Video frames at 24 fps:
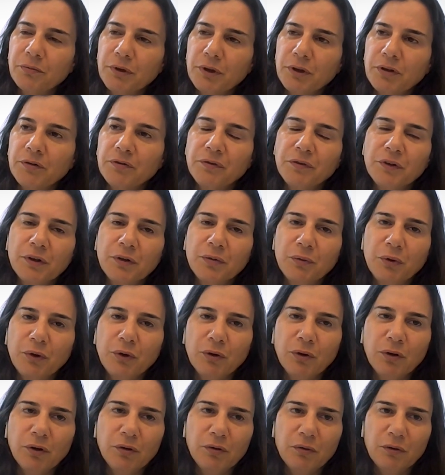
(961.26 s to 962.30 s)
gift that we
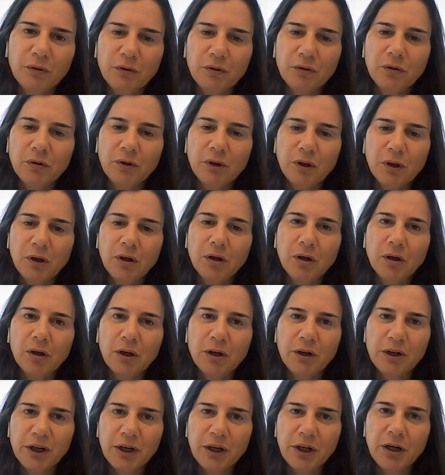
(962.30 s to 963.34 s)
got,
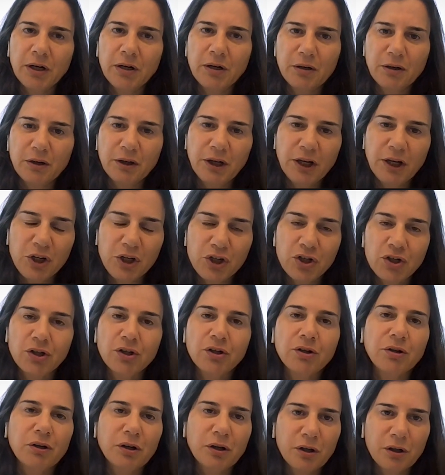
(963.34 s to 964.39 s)
our
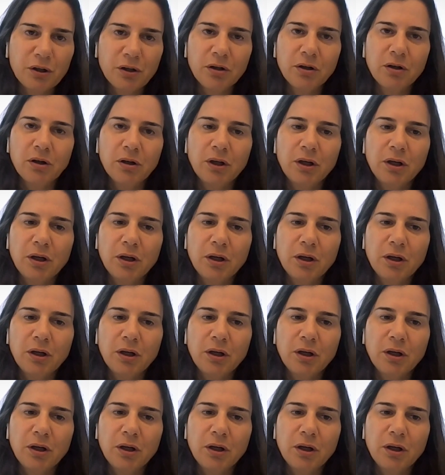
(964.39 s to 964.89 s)
nature, our